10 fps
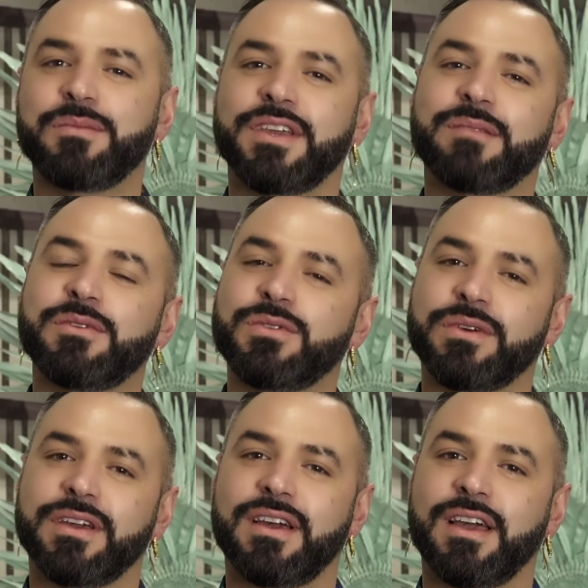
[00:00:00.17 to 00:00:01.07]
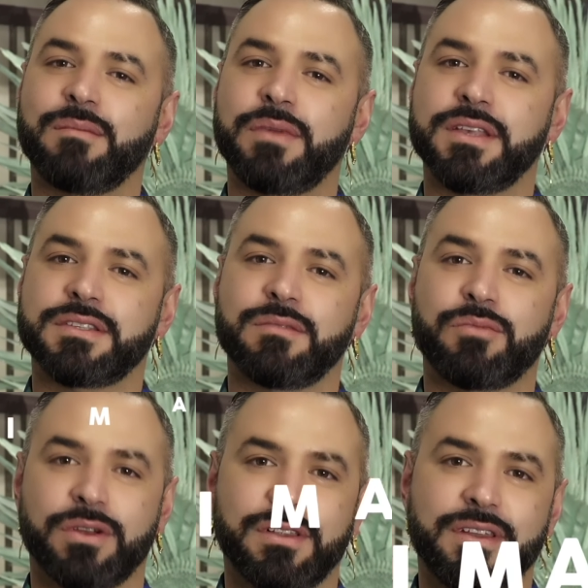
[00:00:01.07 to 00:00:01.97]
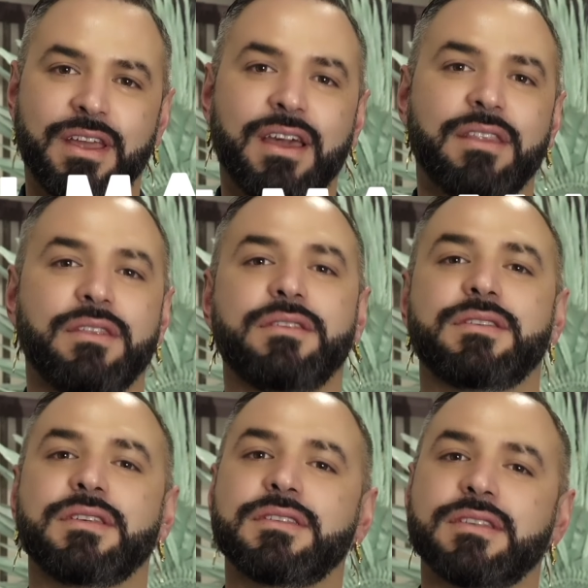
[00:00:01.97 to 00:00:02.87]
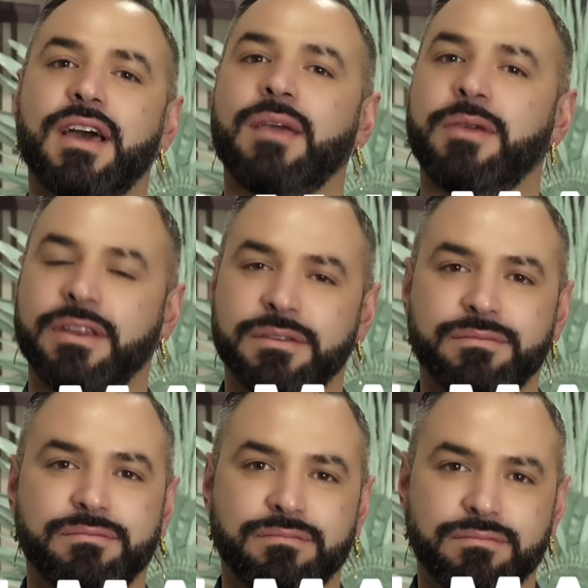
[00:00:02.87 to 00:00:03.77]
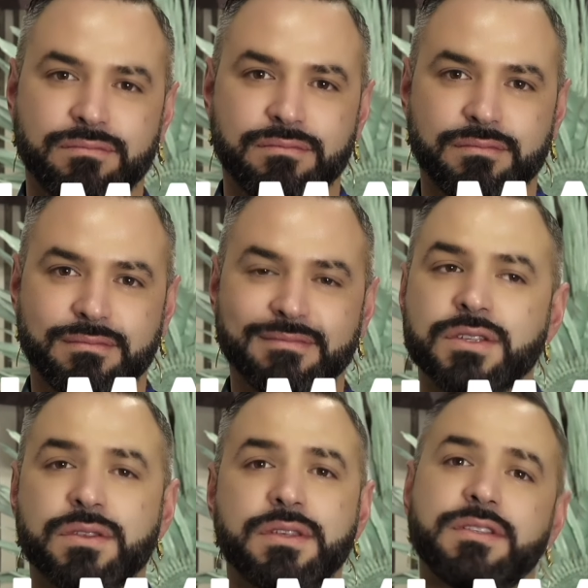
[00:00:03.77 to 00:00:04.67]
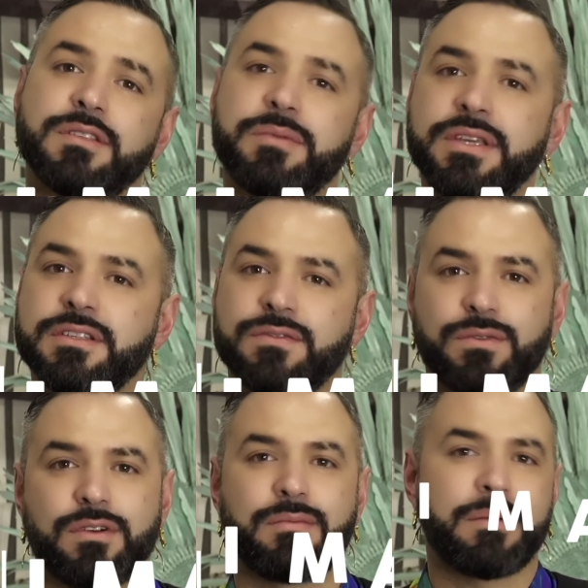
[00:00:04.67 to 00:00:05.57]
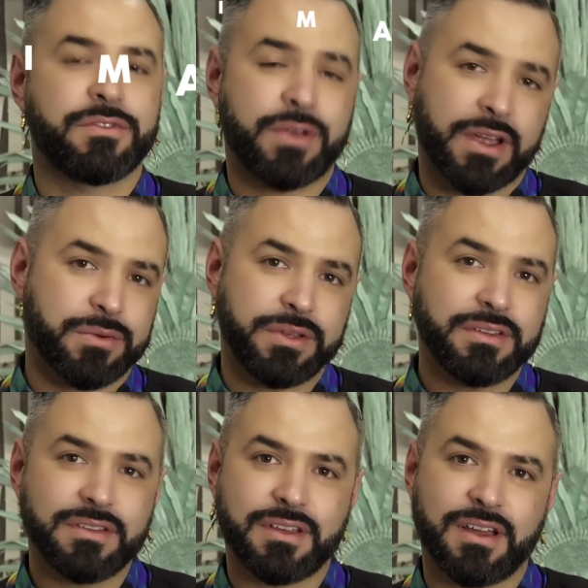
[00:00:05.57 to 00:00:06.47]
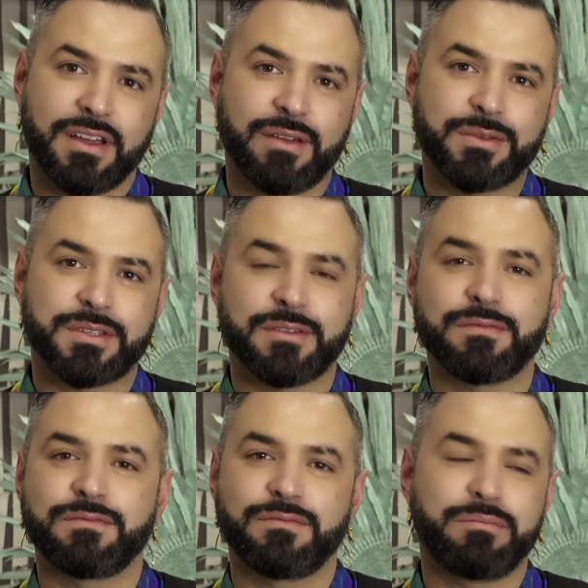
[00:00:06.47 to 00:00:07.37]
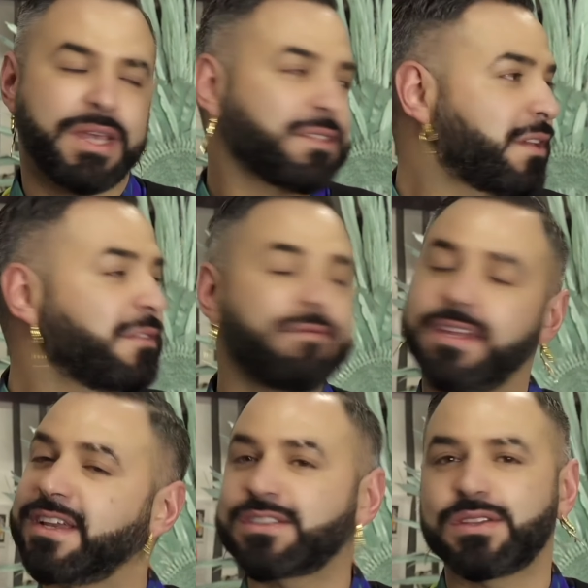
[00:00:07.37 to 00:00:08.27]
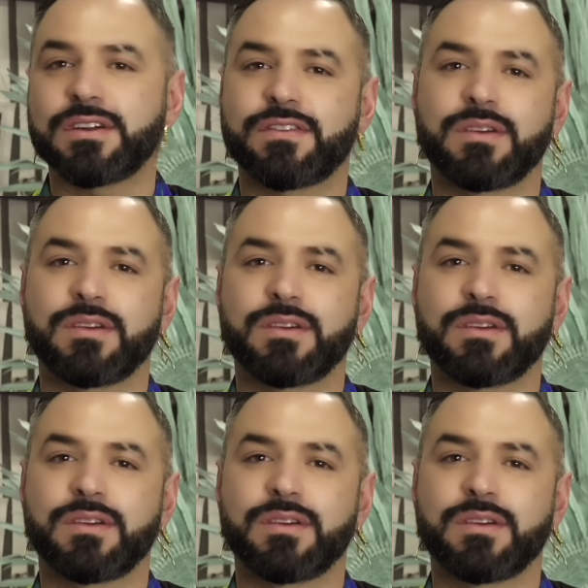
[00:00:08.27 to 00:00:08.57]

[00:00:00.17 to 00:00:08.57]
Diego Montoya, I'm based in Brooklyn, and this is I Made It. So this was a piece for Bob the Drag Queen. It was based on a phoenix look for a